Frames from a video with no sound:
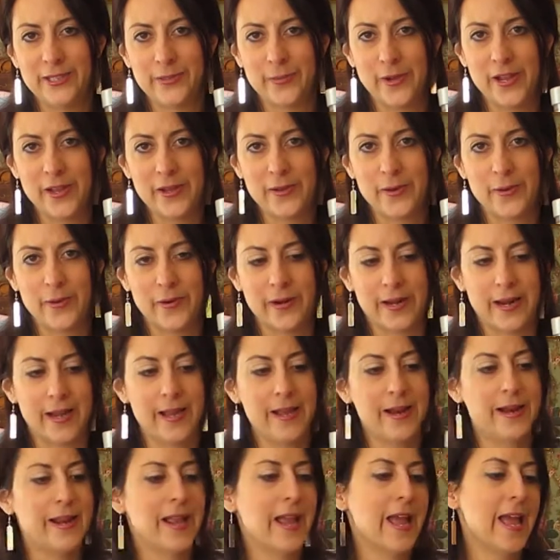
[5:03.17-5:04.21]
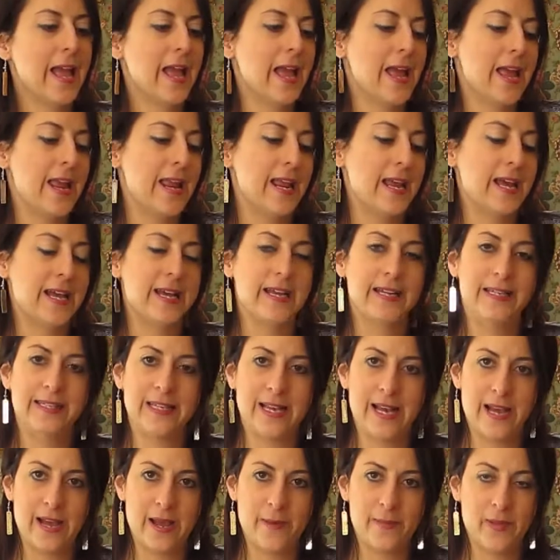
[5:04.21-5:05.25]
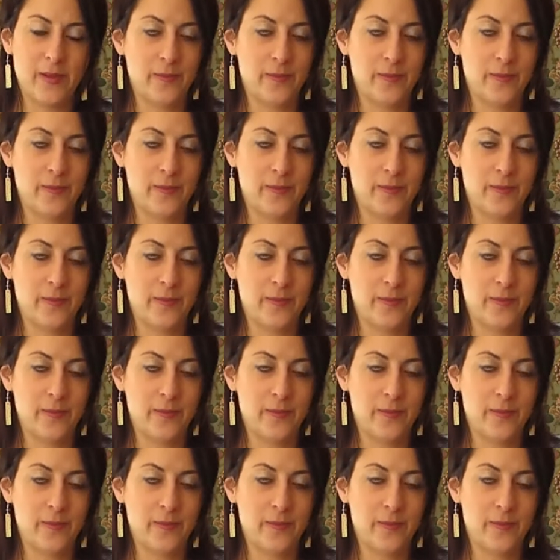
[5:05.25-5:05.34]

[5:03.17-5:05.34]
Soy Coconut, and um,